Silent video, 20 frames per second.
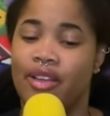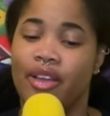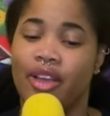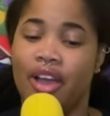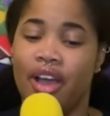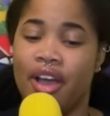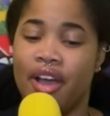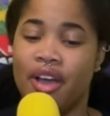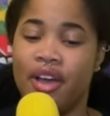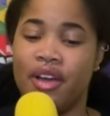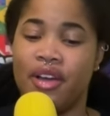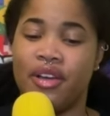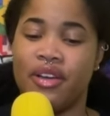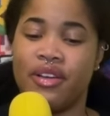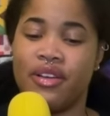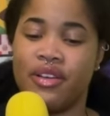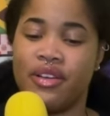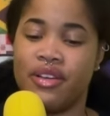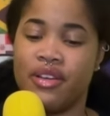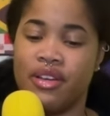
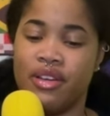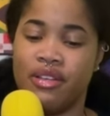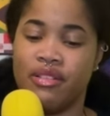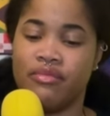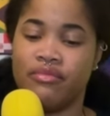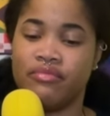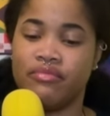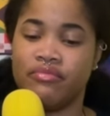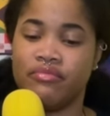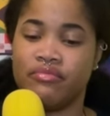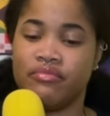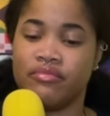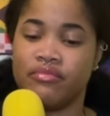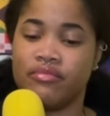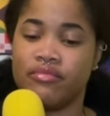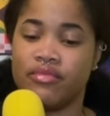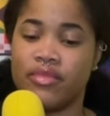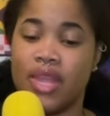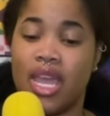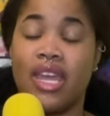Um
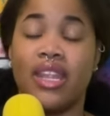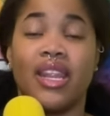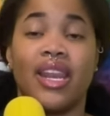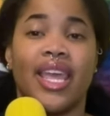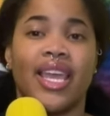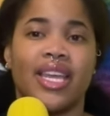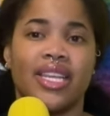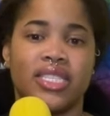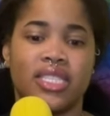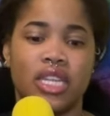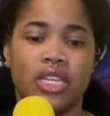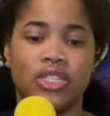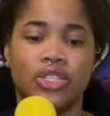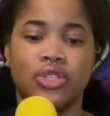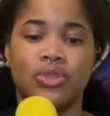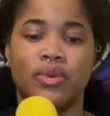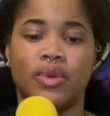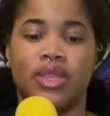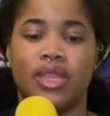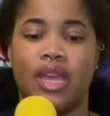and then like I said too
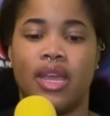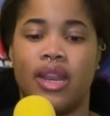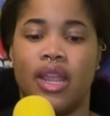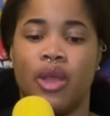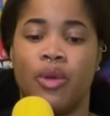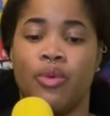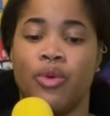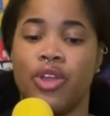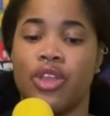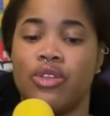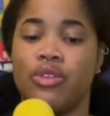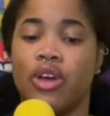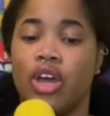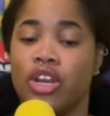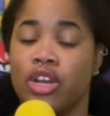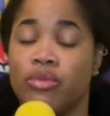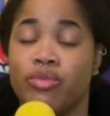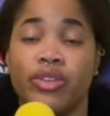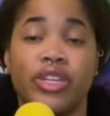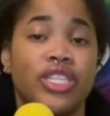with that, like were you
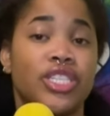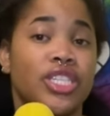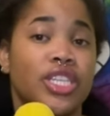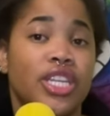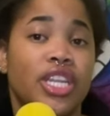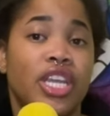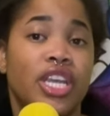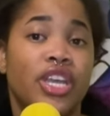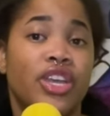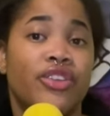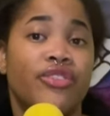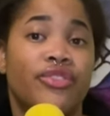unappreciative?